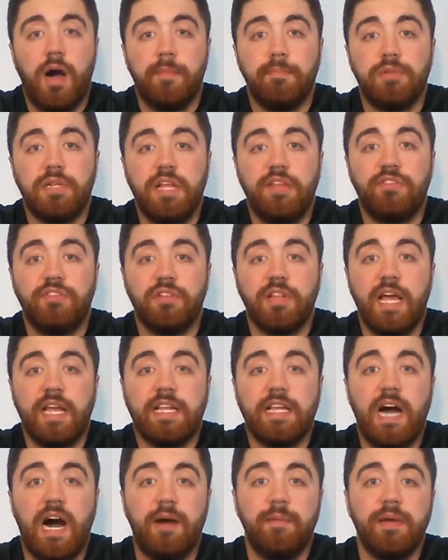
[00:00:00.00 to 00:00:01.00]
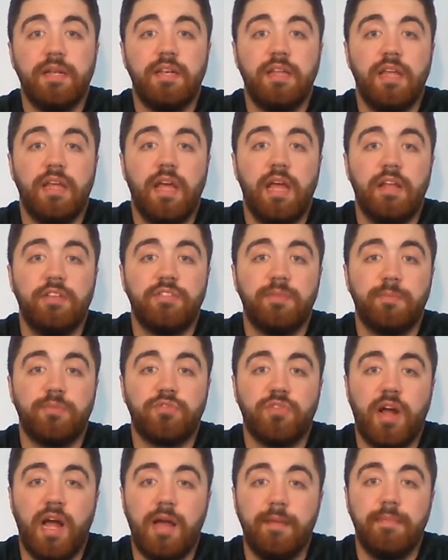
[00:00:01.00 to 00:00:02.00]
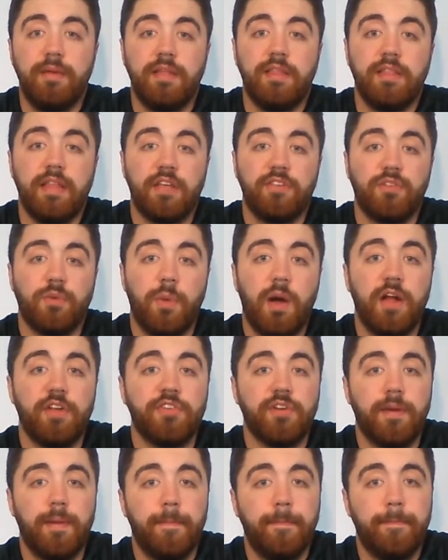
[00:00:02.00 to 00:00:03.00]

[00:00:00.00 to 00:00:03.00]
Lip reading: Please like, comment, and subscribe. Thanks for watching.